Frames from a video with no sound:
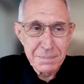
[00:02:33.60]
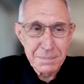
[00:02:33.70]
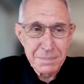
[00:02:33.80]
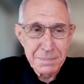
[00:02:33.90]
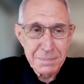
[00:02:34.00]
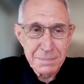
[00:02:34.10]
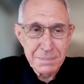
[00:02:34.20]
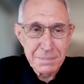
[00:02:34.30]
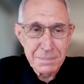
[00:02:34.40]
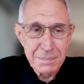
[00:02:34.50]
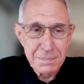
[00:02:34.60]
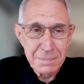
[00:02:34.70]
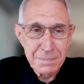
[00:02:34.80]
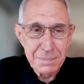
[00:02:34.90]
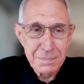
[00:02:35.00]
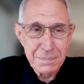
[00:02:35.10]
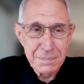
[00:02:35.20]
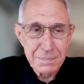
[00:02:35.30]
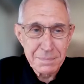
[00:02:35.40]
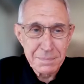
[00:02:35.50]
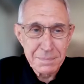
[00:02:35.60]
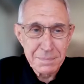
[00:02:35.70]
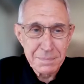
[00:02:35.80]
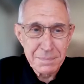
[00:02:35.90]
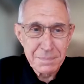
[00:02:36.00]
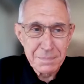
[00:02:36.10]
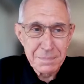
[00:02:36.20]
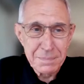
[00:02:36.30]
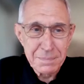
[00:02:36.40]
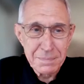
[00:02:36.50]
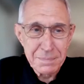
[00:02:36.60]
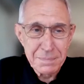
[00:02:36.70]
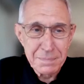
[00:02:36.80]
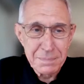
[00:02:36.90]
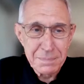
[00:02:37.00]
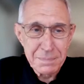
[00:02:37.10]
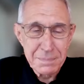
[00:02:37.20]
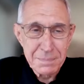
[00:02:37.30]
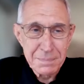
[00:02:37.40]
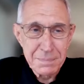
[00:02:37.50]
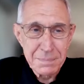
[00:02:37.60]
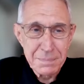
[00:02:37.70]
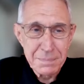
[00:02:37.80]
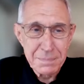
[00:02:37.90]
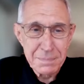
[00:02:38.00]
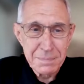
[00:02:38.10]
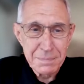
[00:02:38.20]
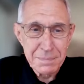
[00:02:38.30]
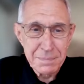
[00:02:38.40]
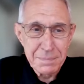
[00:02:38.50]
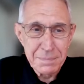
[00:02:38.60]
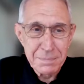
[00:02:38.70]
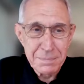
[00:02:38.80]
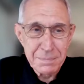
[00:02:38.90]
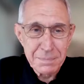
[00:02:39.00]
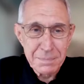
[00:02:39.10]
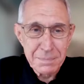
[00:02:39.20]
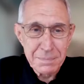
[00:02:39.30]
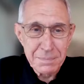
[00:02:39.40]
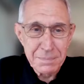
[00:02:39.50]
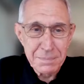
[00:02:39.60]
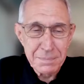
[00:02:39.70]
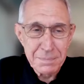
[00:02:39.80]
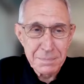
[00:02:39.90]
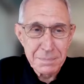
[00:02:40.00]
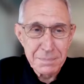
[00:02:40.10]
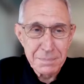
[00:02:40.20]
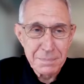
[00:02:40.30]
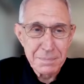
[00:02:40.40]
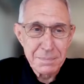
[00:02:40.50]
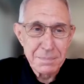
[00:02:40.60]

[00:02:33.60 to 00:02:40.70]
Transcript: No words are spoken by the person on screen.